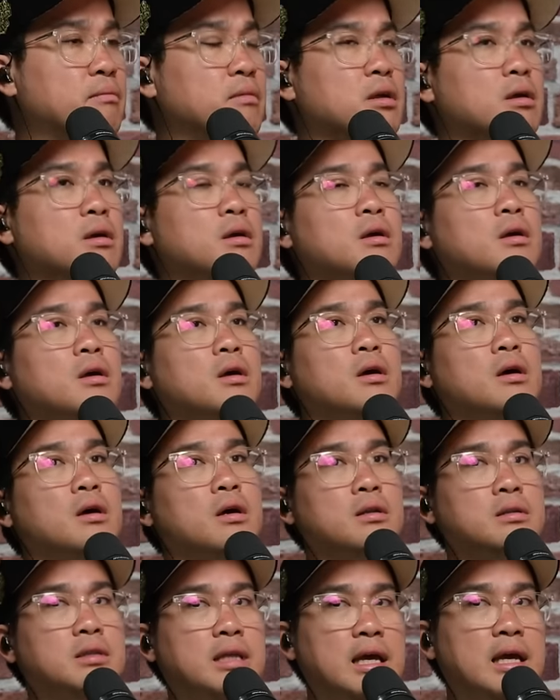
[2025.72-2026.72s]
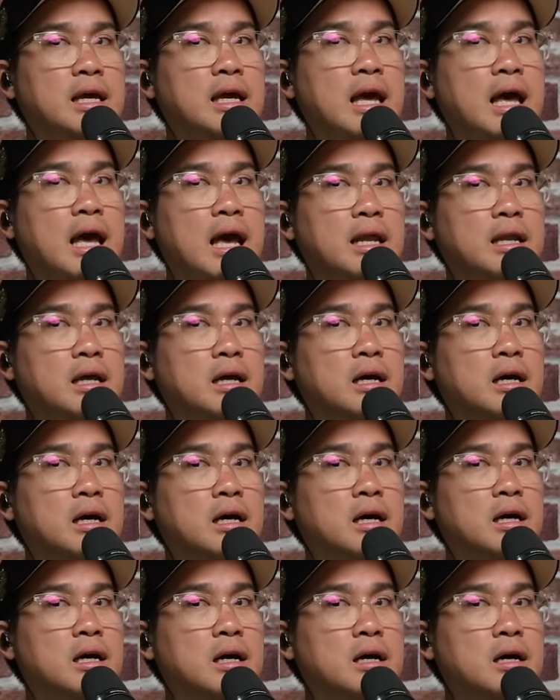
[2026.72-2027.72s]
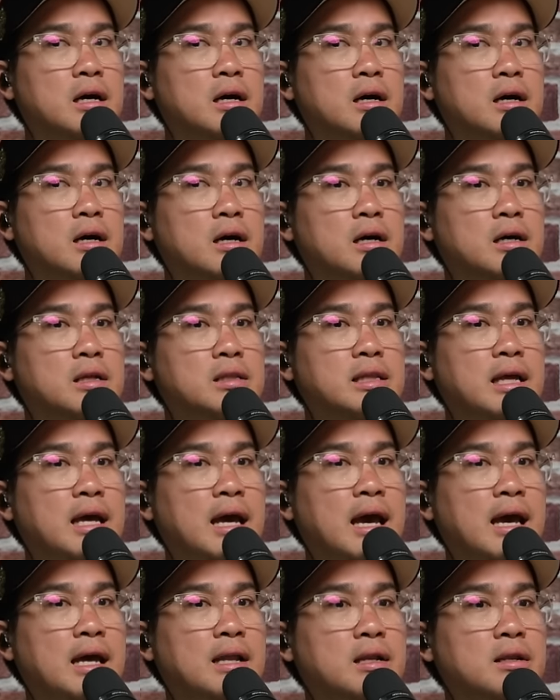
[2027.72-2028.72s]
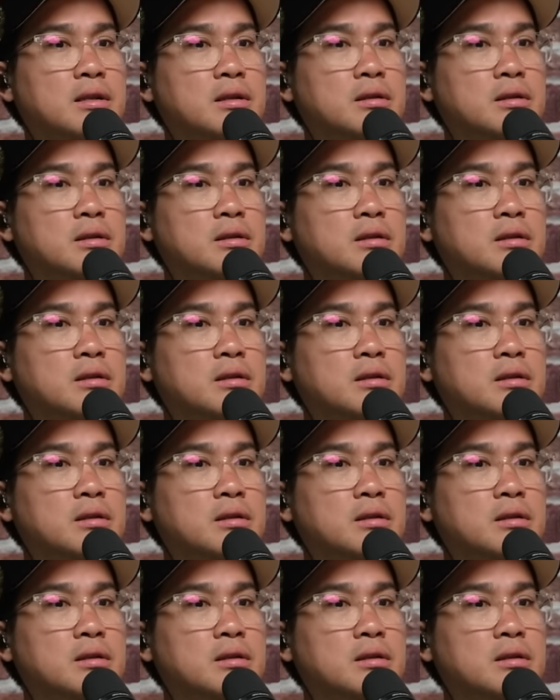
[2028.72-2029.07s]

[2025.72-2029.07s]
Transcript: mm. them. Uh, uh, uh. They had uh they had